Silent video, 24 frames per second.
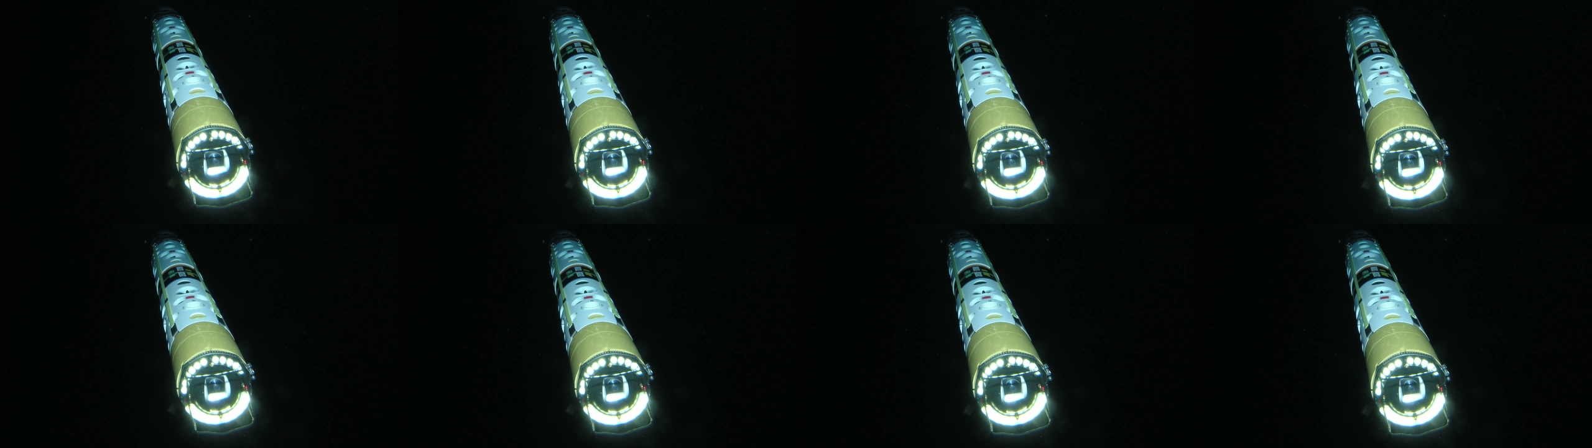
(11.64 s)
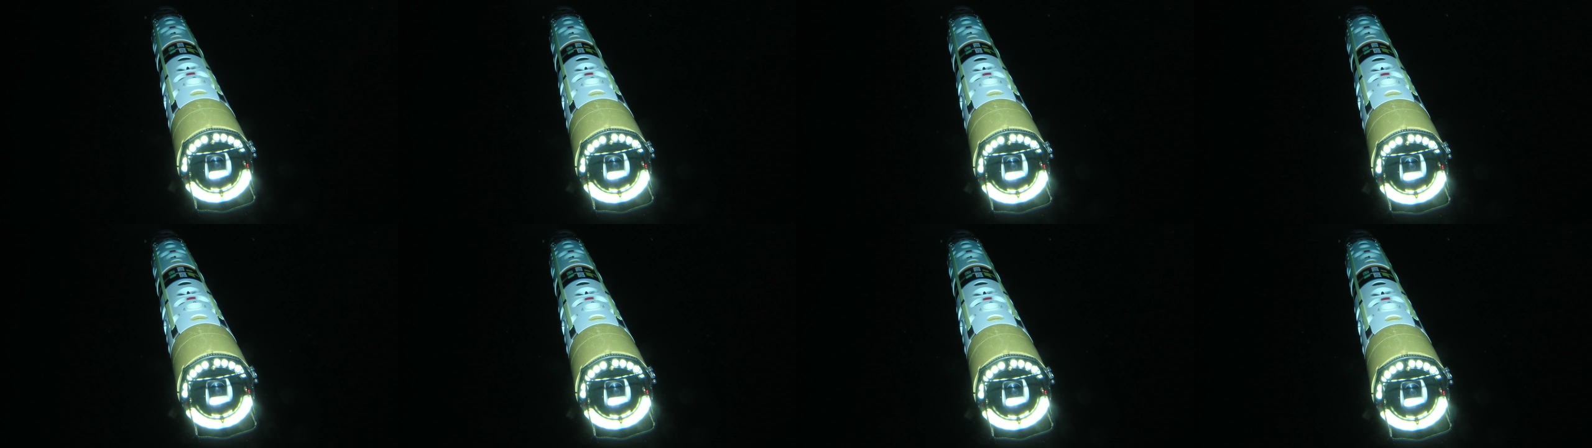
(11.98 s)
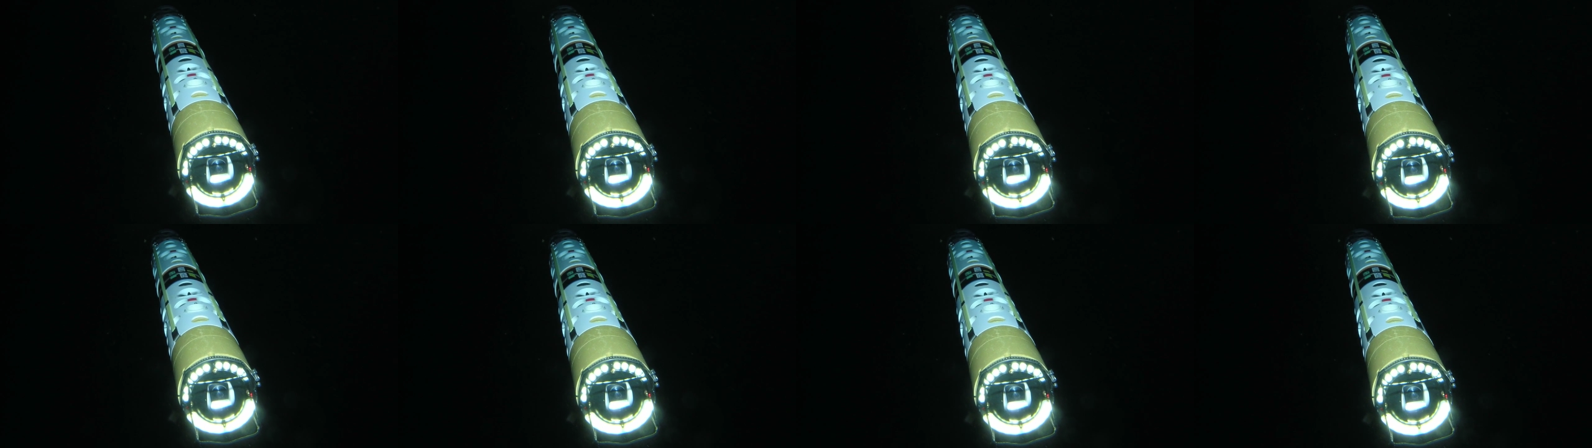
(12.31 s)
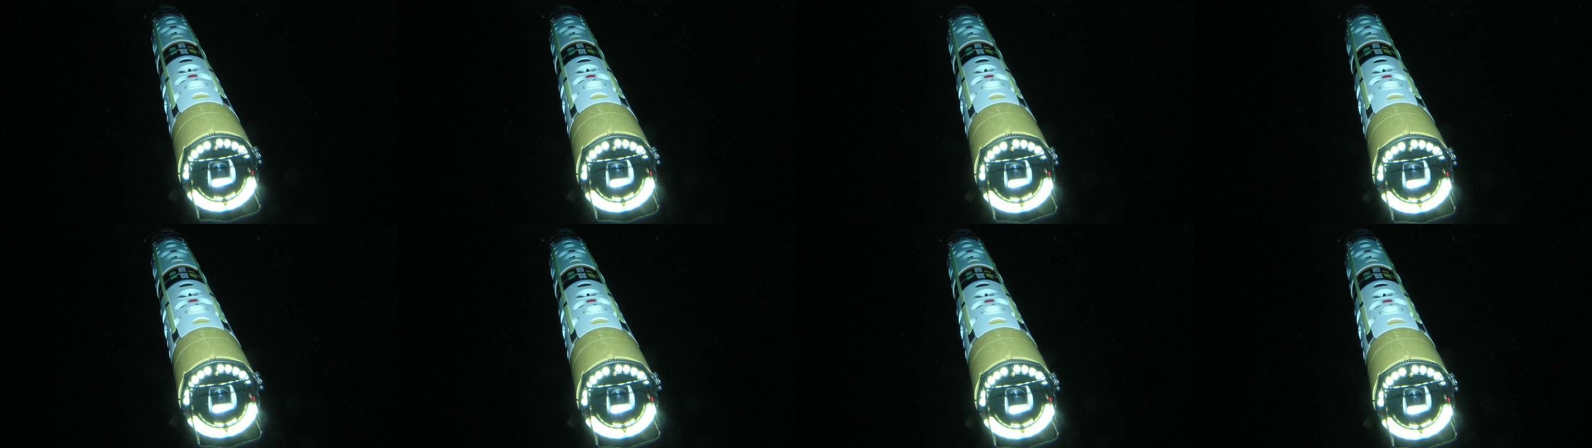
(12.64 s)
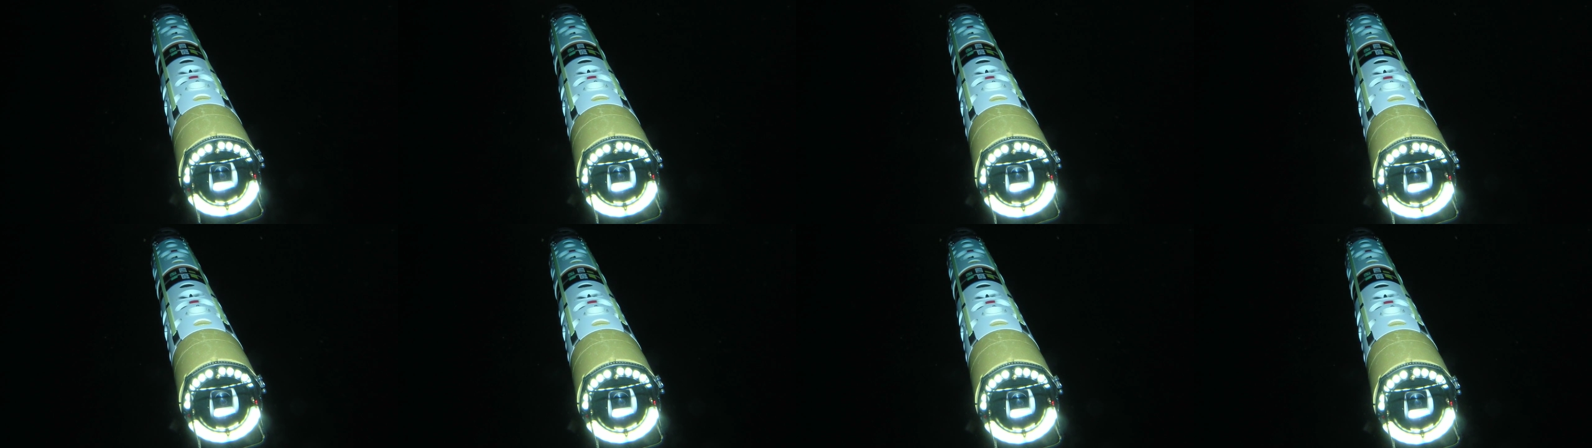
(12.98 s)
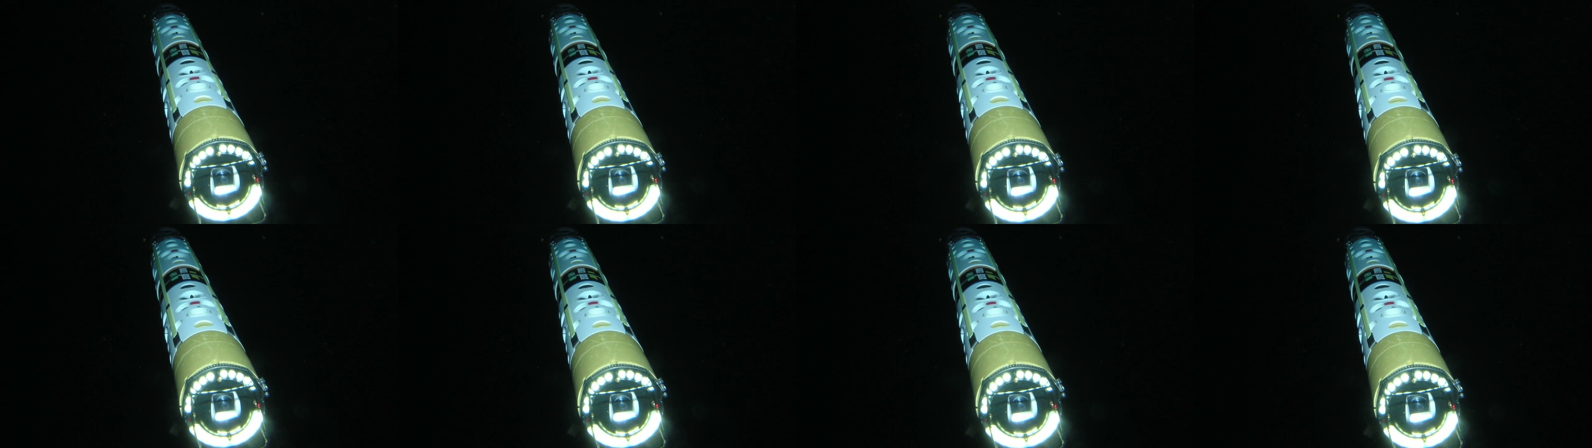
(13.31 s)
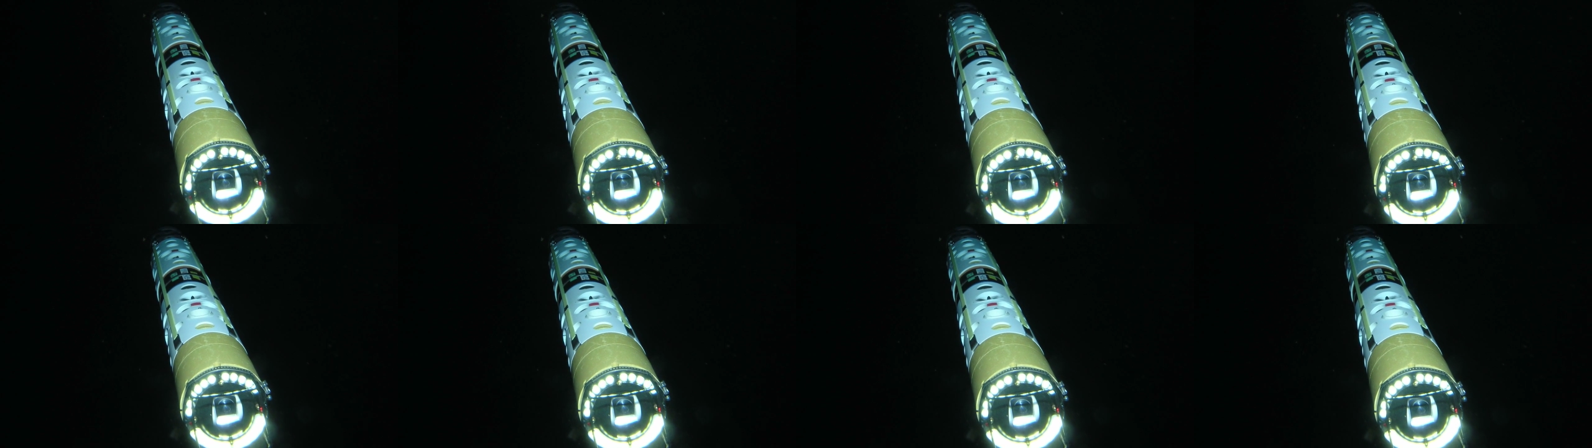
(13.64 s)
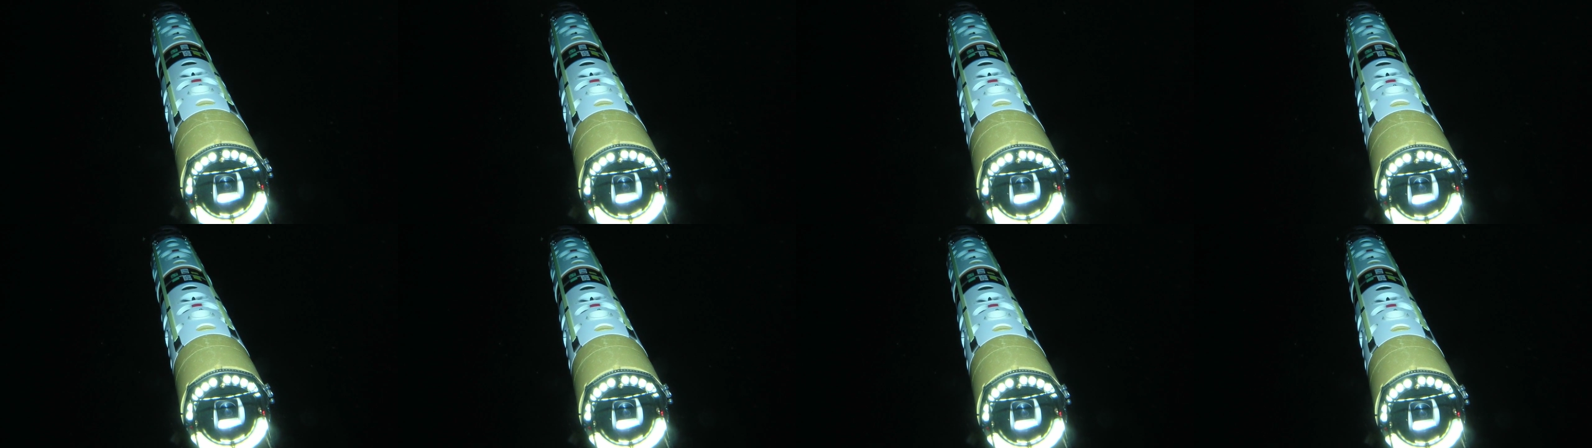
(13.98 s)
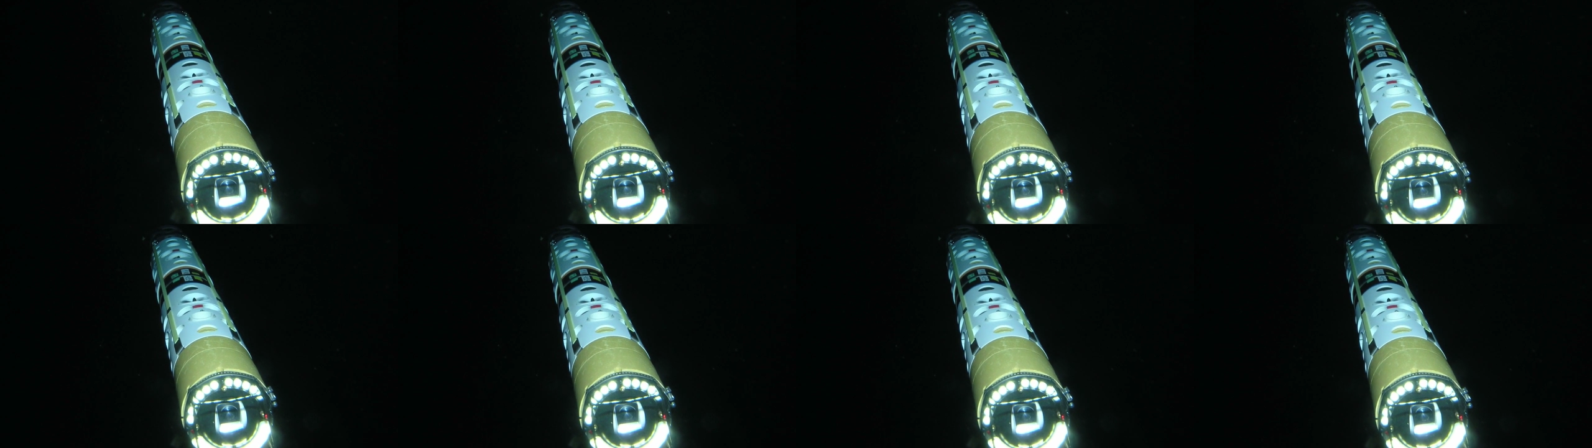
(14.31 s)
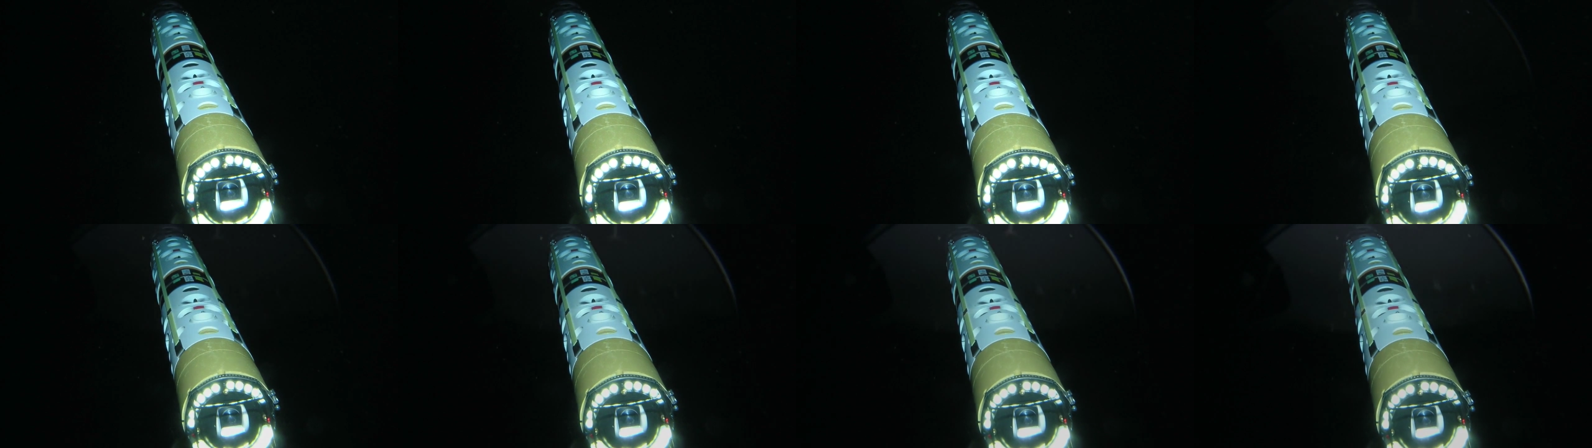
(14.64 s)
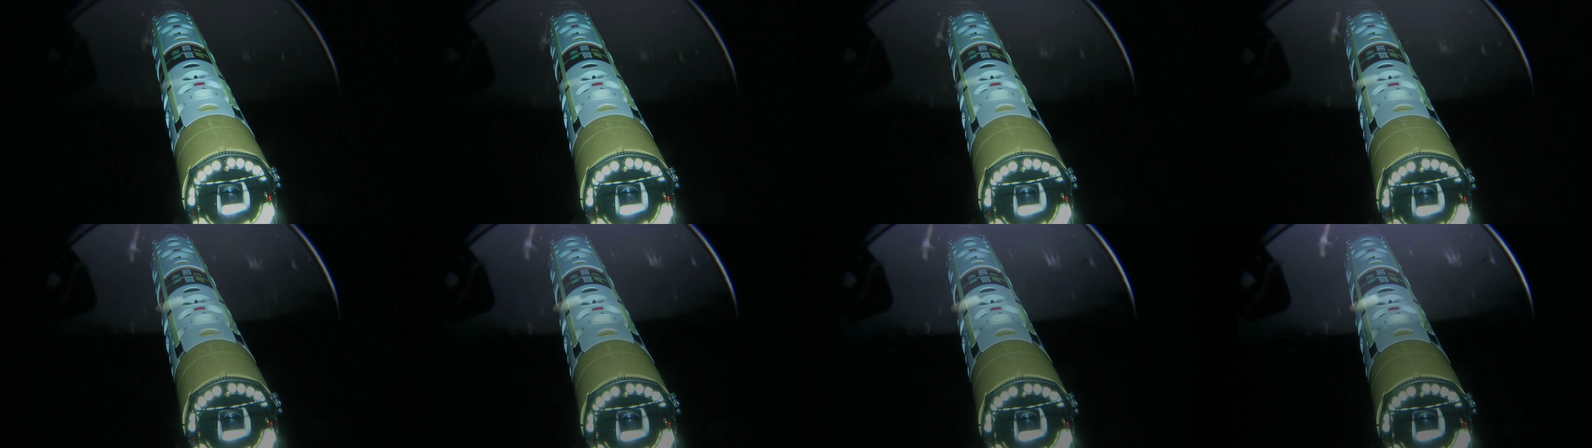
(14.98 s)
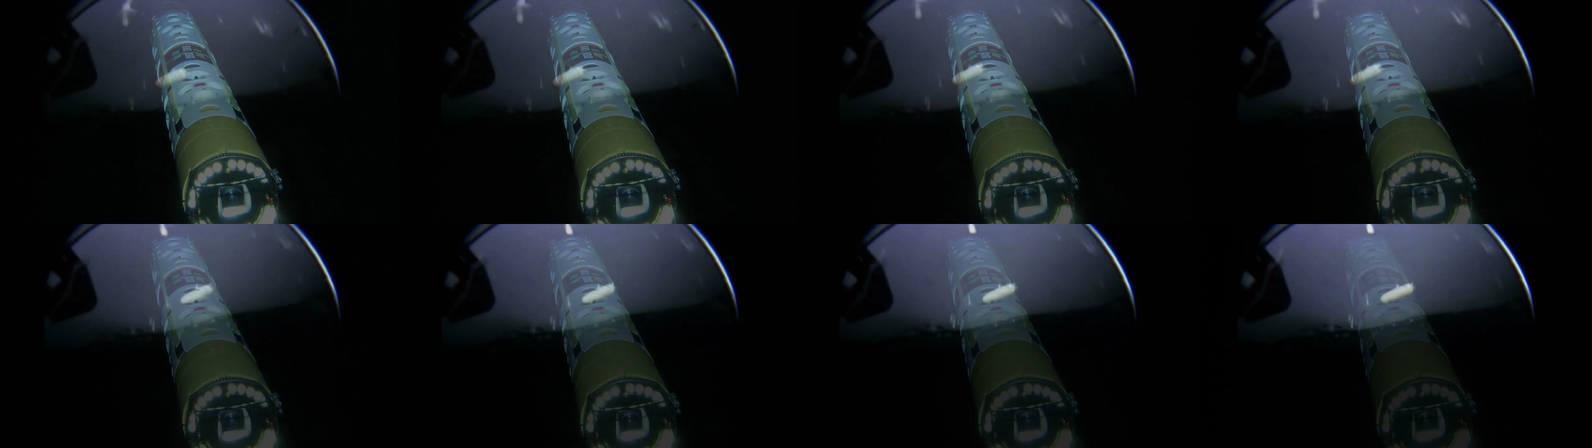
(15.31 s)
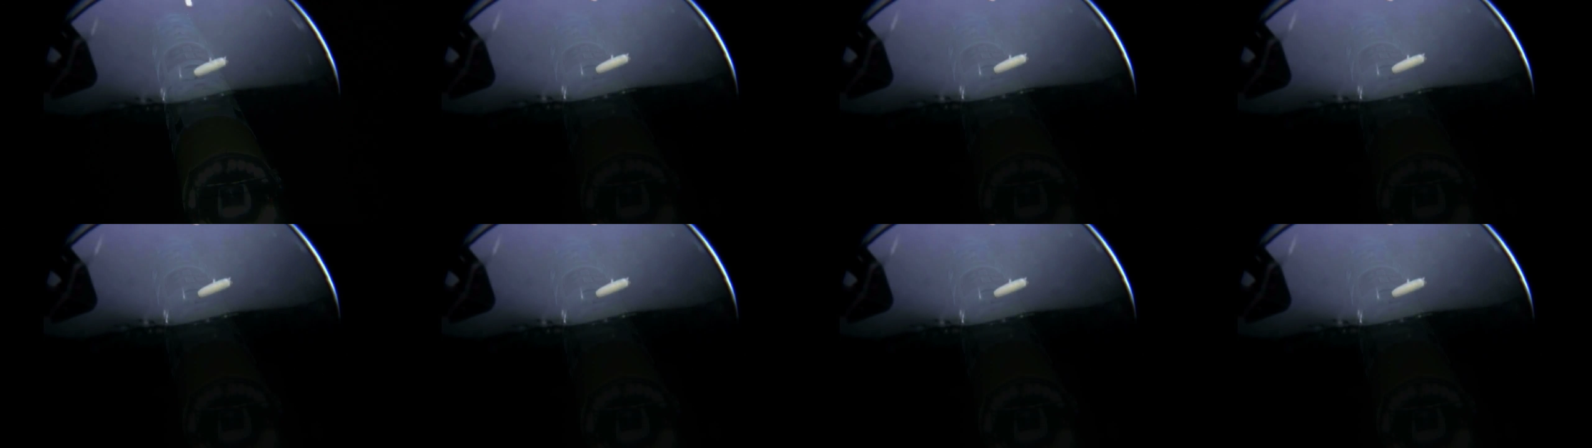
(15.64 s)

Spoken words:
Nobody's mouth can be seen.